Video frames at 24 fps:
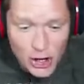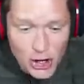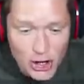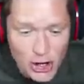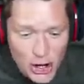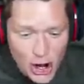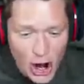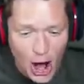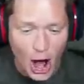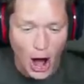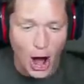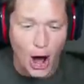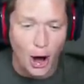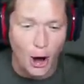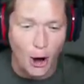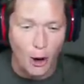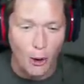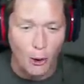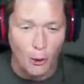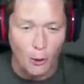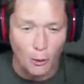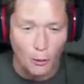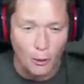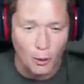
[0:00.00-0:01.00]

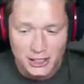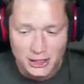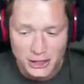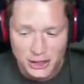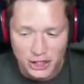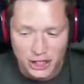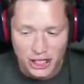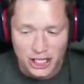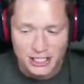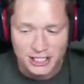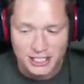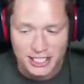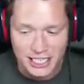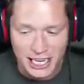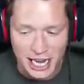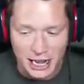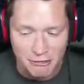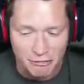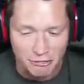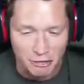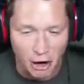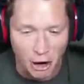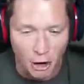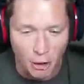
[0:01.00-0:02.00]
No.
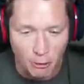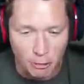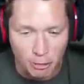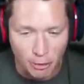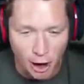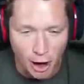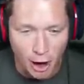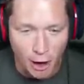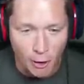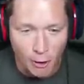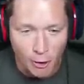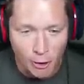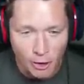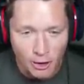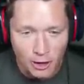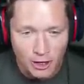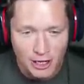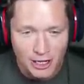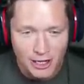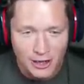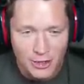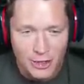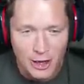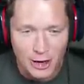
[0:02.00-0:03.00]
GTFO, bro.
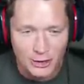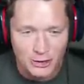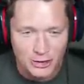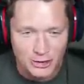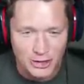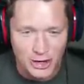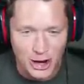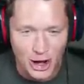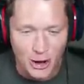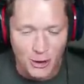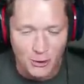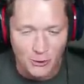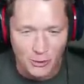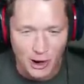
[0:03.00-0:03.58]
There's no